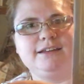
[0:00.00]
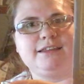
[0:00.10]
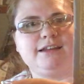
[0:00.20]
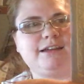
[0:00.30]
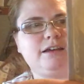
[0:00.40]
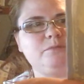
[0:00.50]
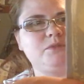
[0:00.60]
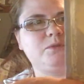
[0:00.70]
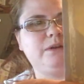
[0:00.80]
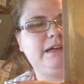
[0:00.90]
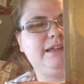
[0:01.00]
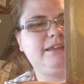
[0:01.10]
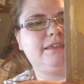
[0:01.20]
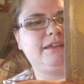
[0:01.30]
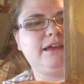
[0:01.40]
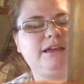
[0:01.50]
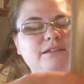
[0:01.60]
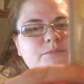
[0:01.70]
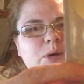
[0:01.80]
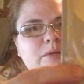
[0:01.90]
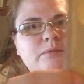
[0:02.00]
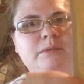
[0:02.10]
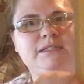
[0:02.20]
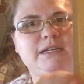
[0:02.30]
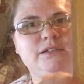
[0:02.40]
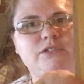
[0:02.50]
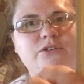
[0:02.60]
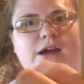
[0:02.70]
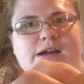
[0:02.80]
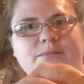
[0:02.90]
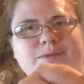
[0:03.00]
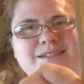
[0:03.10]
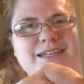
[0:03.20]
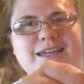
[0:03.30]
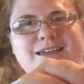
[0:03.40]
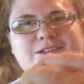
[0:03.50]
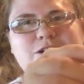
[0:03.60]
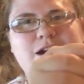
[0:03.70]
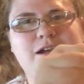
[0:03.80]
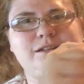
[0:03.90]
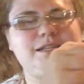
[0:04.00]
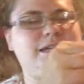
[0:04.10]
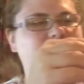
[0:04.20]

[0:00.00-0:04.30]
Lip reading: that it comes with. It probably tells you how to put it together, how to take